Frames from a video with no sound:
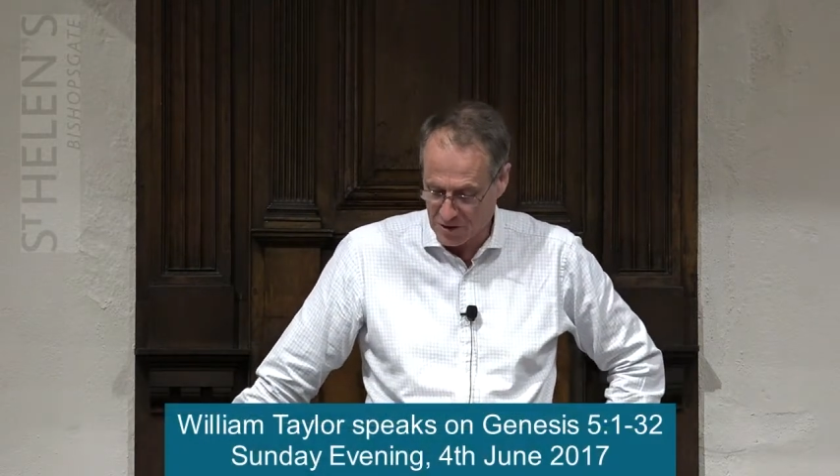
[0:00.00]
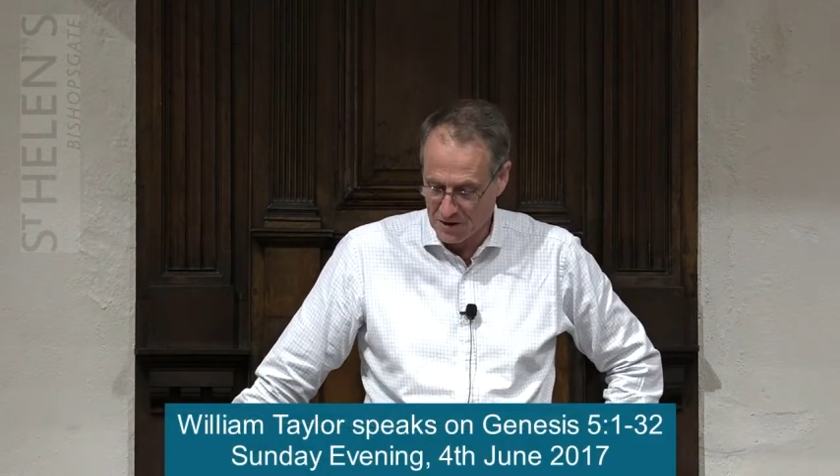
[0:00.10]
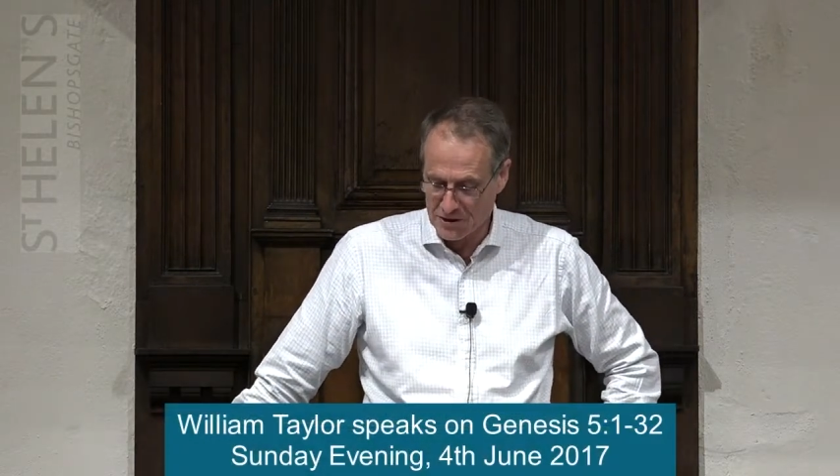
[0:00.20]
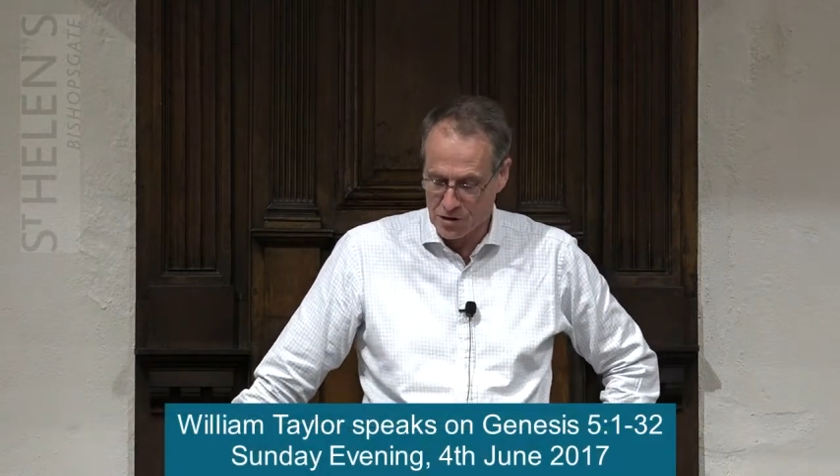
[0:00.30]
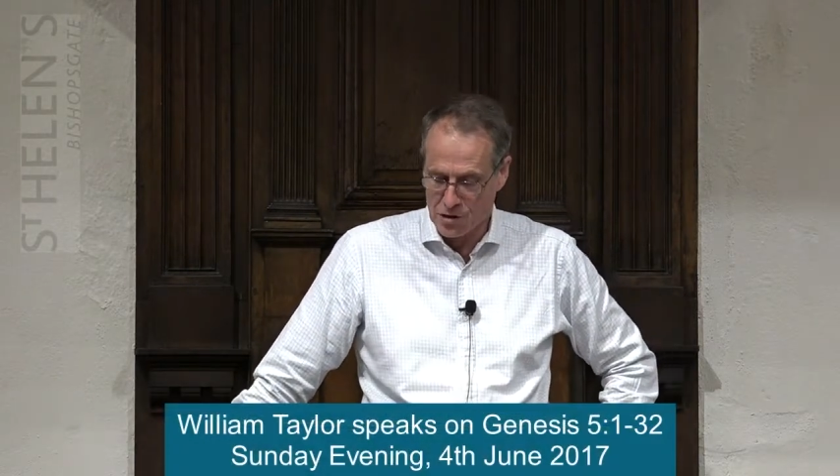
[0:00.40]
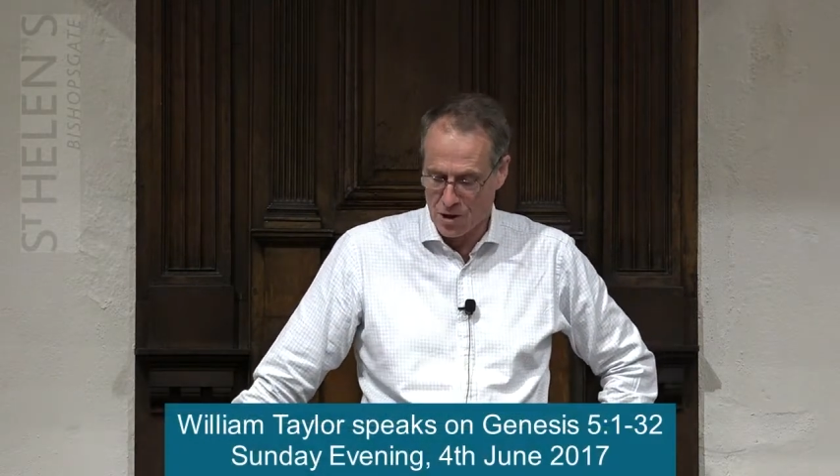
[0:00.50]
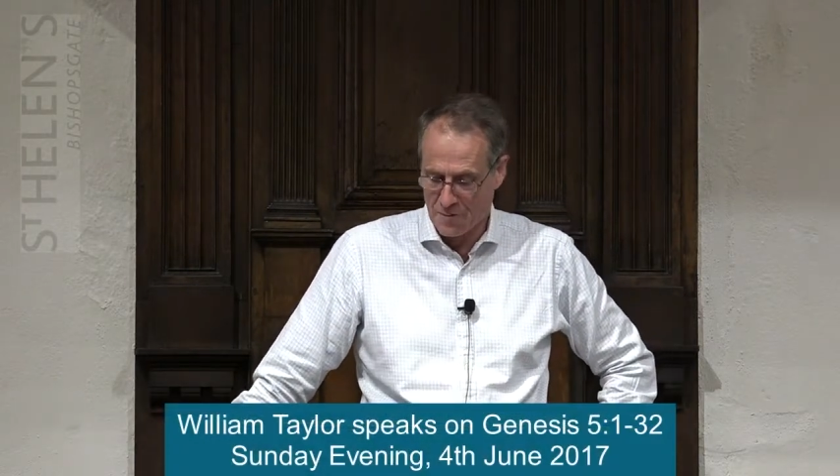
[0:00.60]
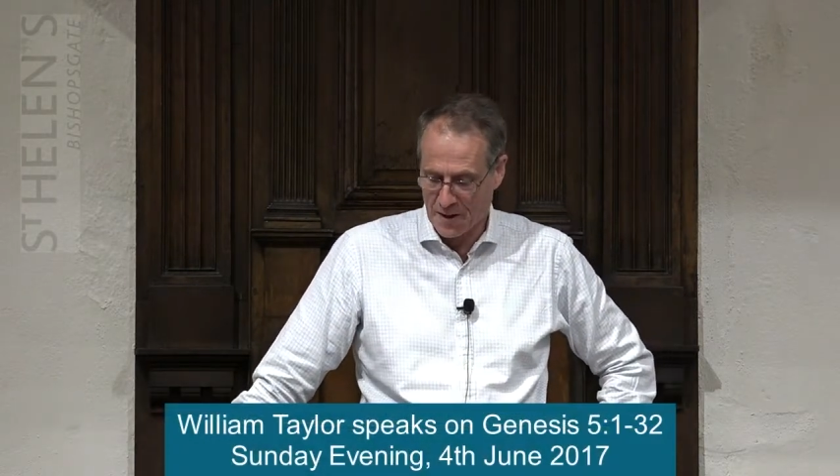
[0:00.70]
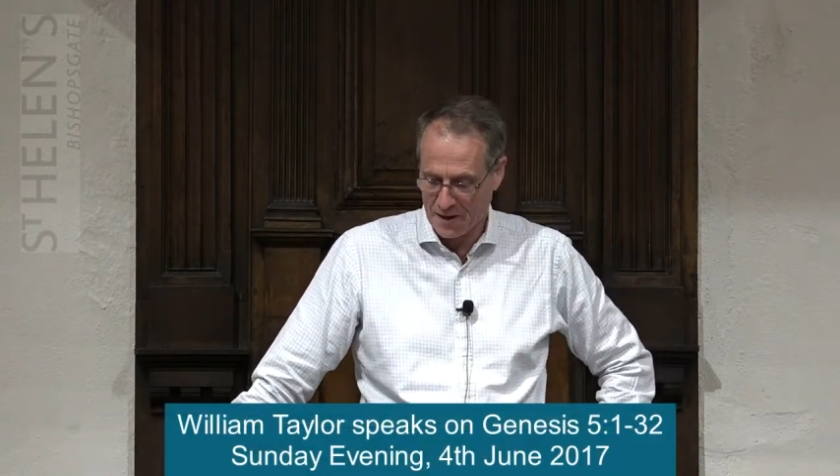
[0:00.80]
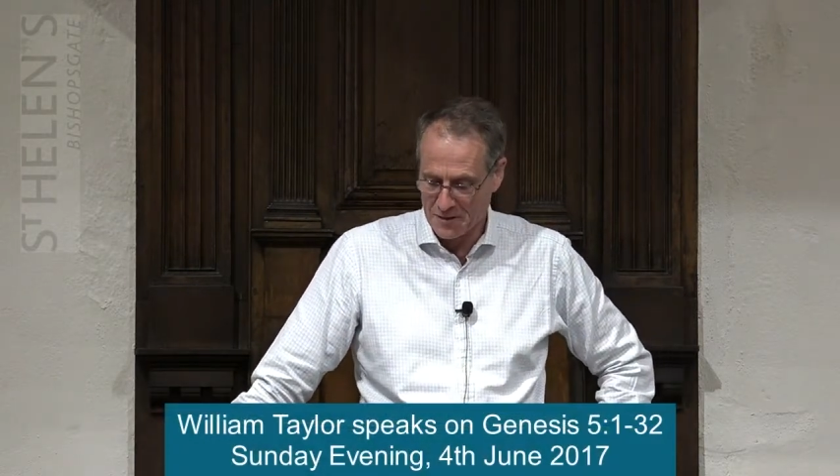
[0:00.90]
college
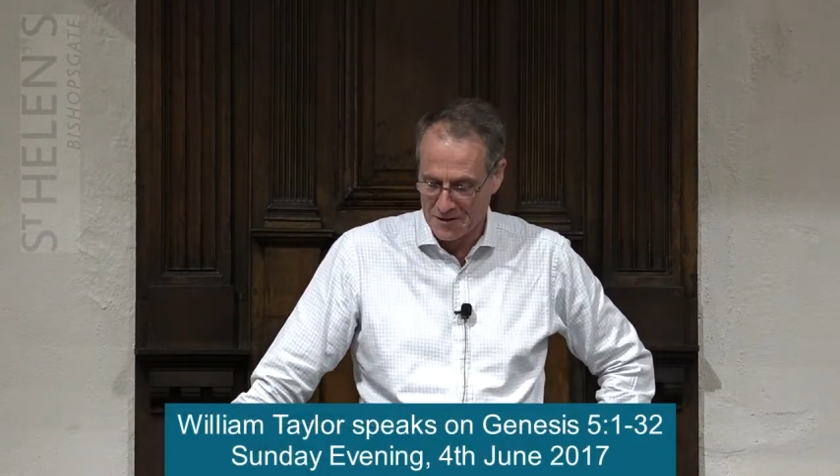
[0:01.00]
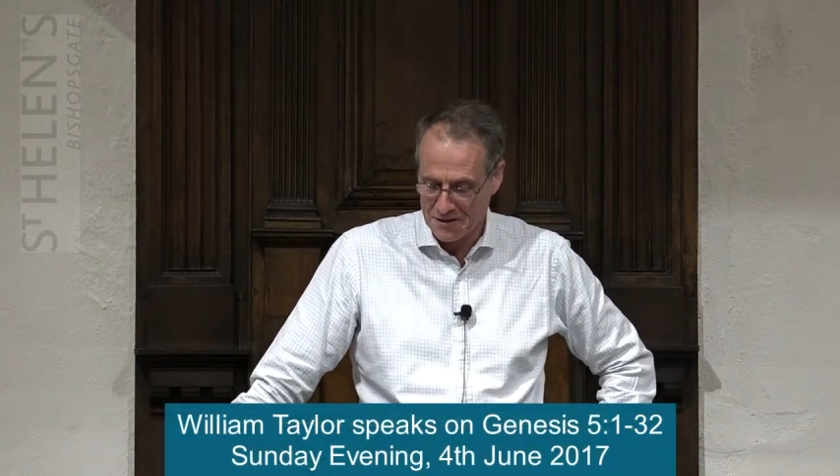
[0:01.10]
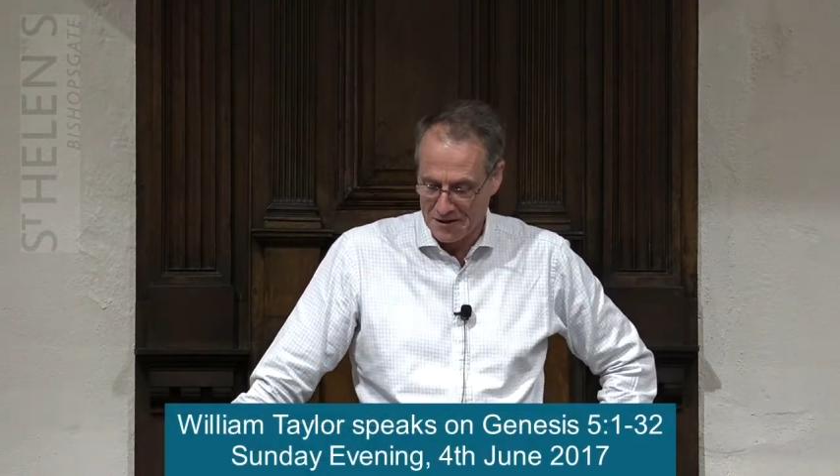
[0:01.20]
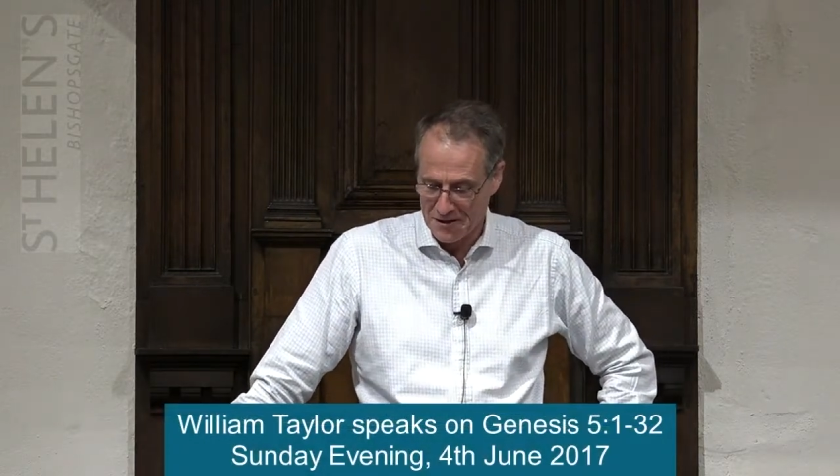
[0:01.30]
dropout